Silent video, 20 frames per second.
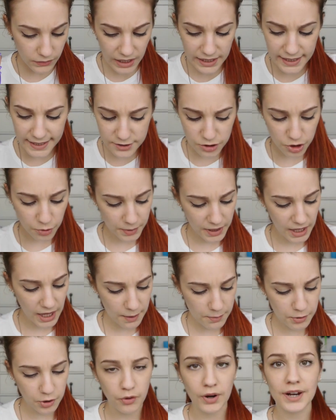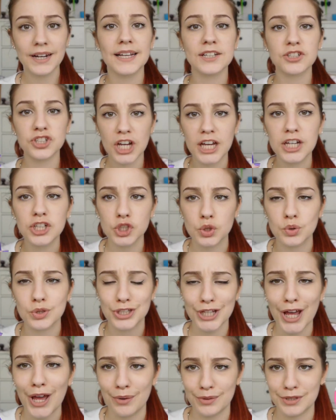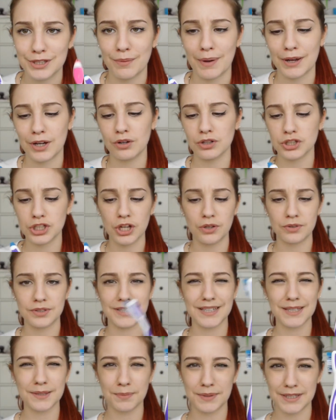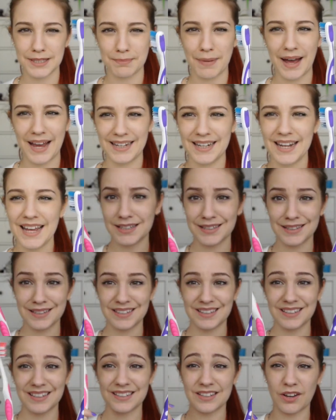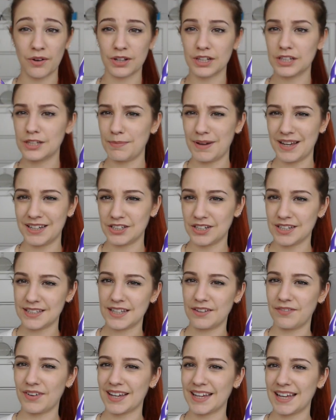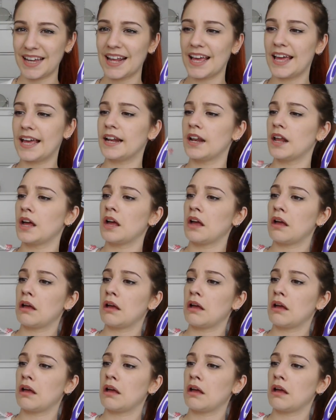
Let's not be a hypocrite. Let's change yours too. So I got two. So this one's mine. This is going in the bin. Let's see if I can get it in.